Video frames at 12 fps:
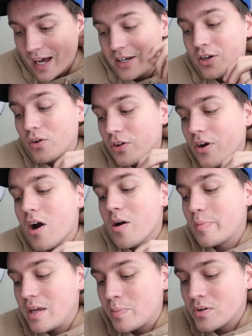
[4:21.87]
I know there
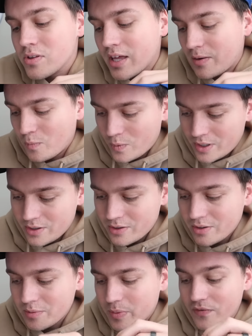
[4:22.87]
are people that
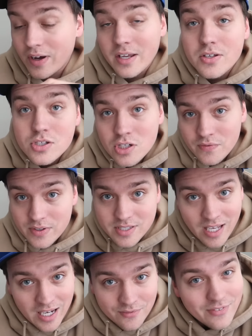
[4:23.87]
will provide a service
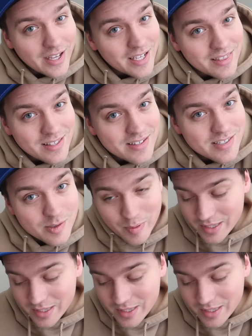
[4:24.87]
kind of like this,